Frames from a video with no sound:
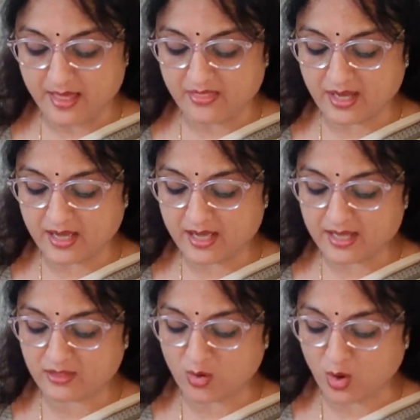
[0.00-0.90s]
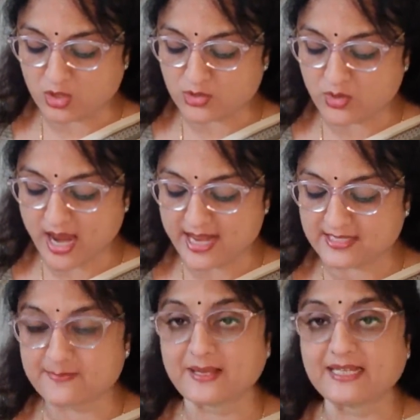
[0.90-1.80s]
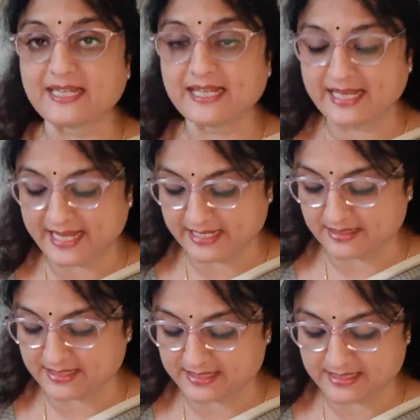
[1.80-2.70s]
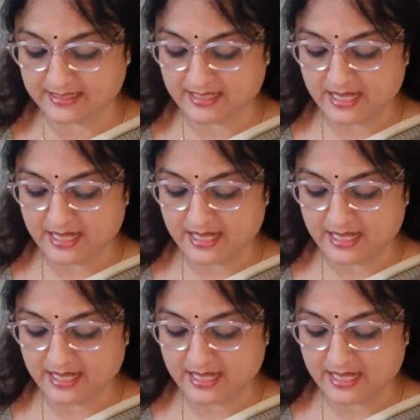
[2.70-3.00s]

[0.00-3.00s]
The Earth also has many layers.